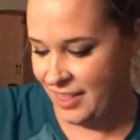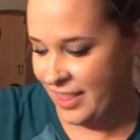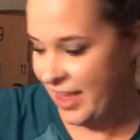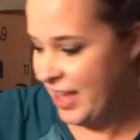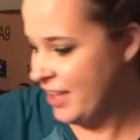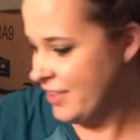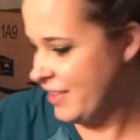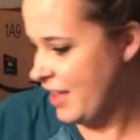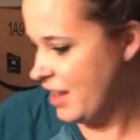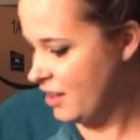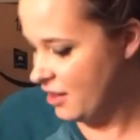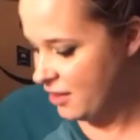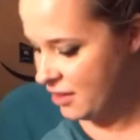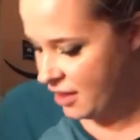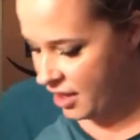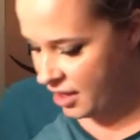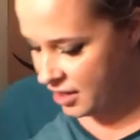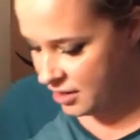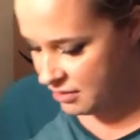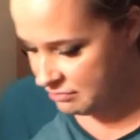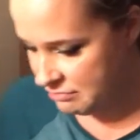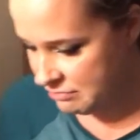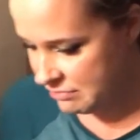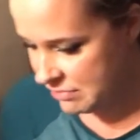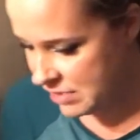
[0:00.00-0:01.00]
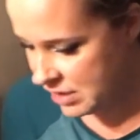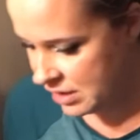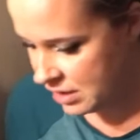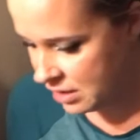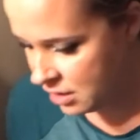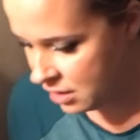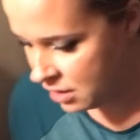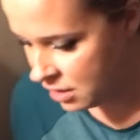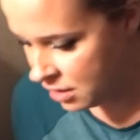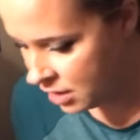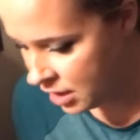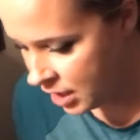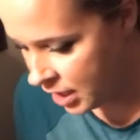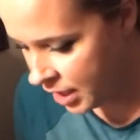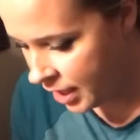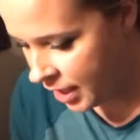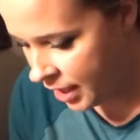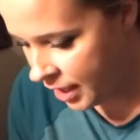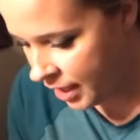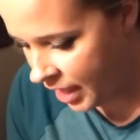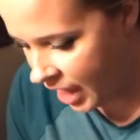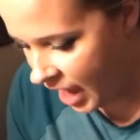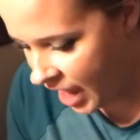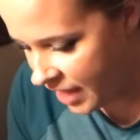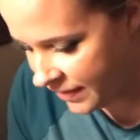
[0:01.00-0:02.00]
I like that a lot.
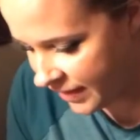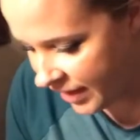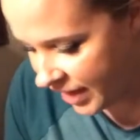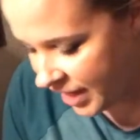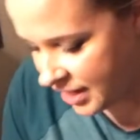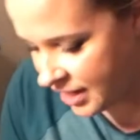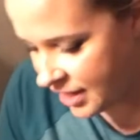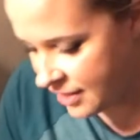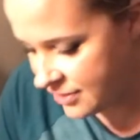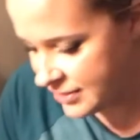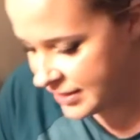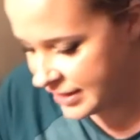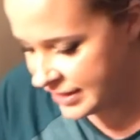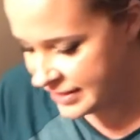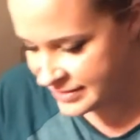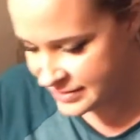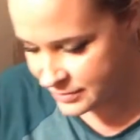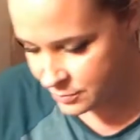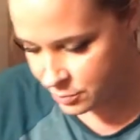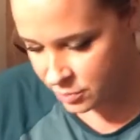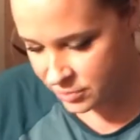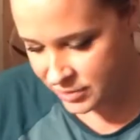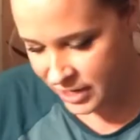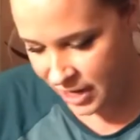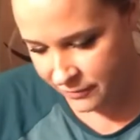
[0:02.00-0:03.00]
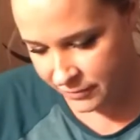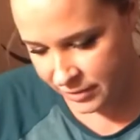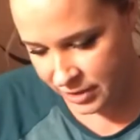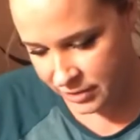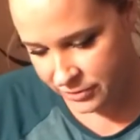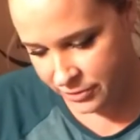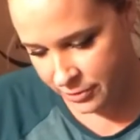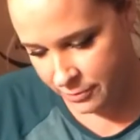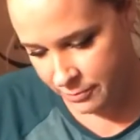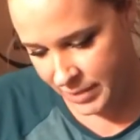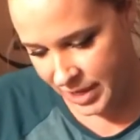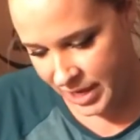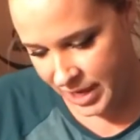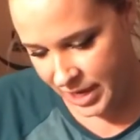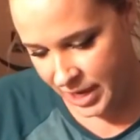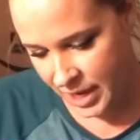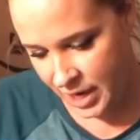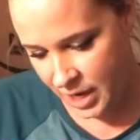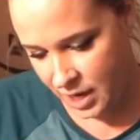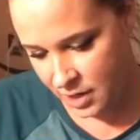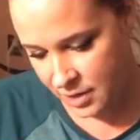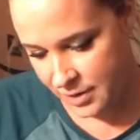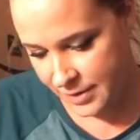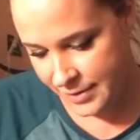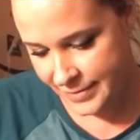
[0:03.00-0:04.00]
And then this will definitely do me
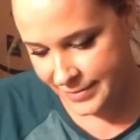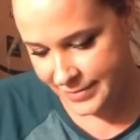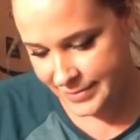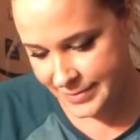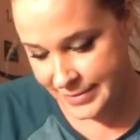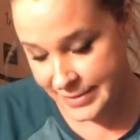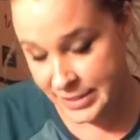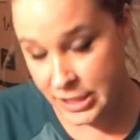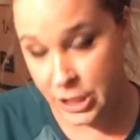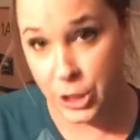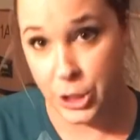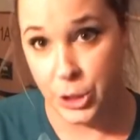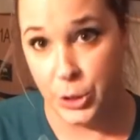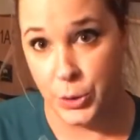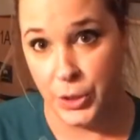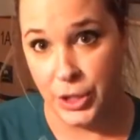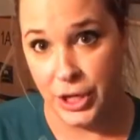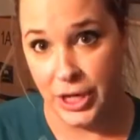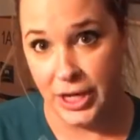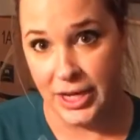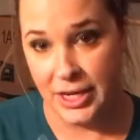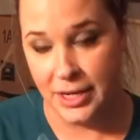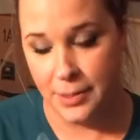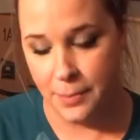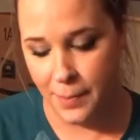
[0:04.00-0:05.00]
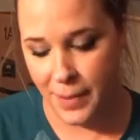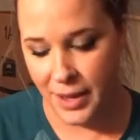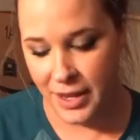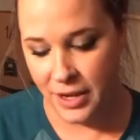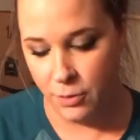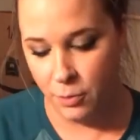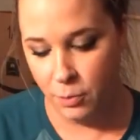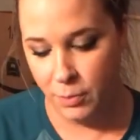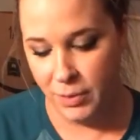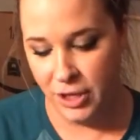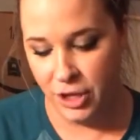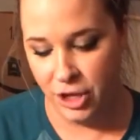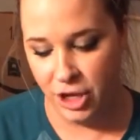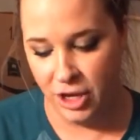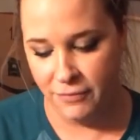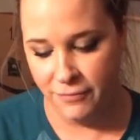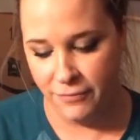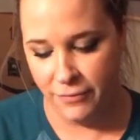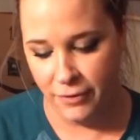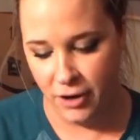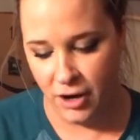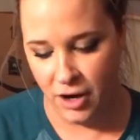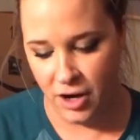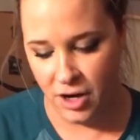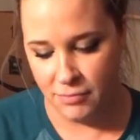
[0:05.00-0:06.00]
zero good, but it'll be good
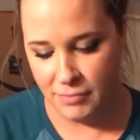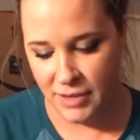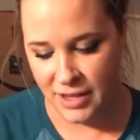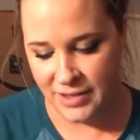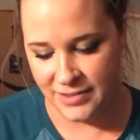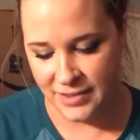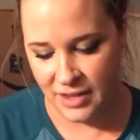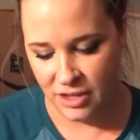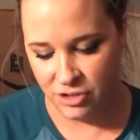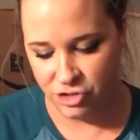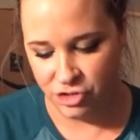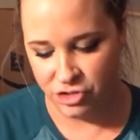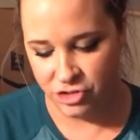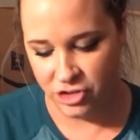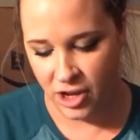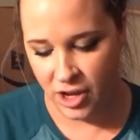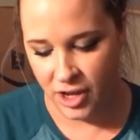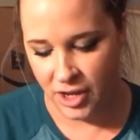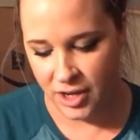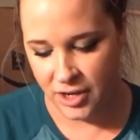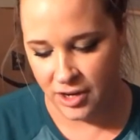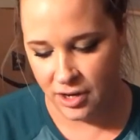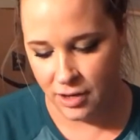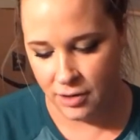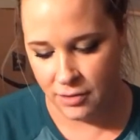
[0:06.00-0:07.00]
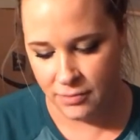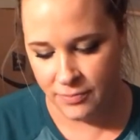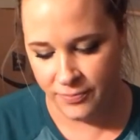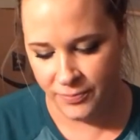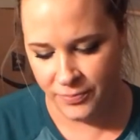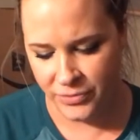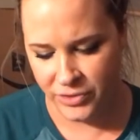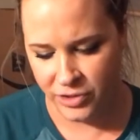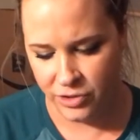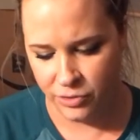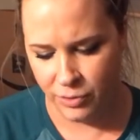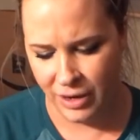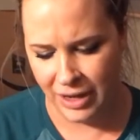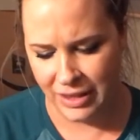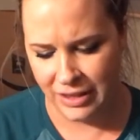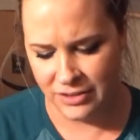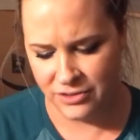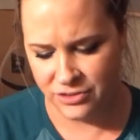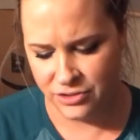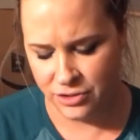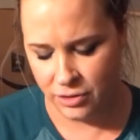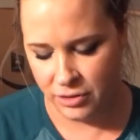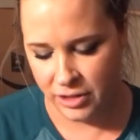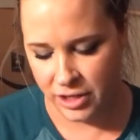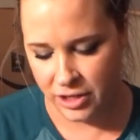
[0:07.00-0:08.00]
for my son Sean
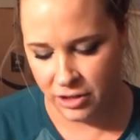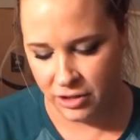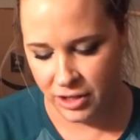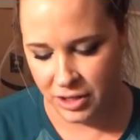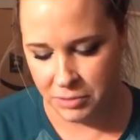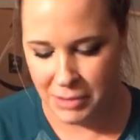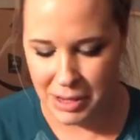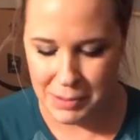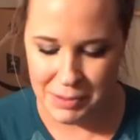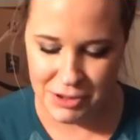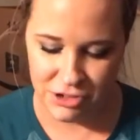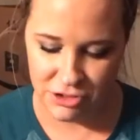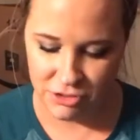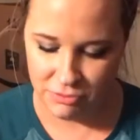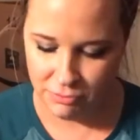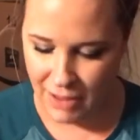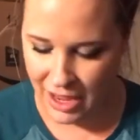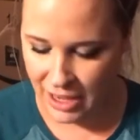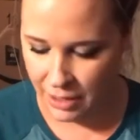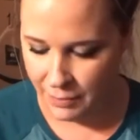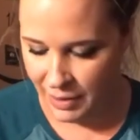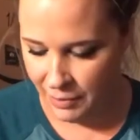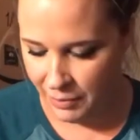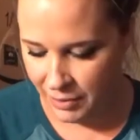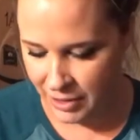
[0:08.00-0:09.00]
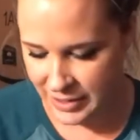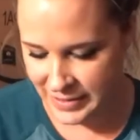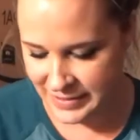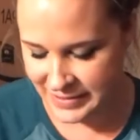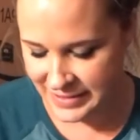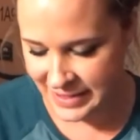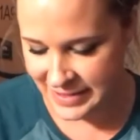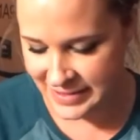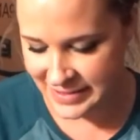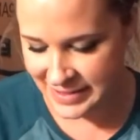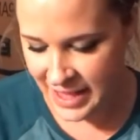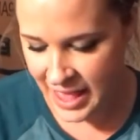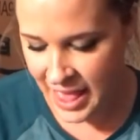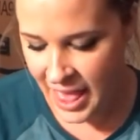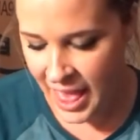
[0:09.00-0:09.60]
least too little, and maybe Mike might want to use this.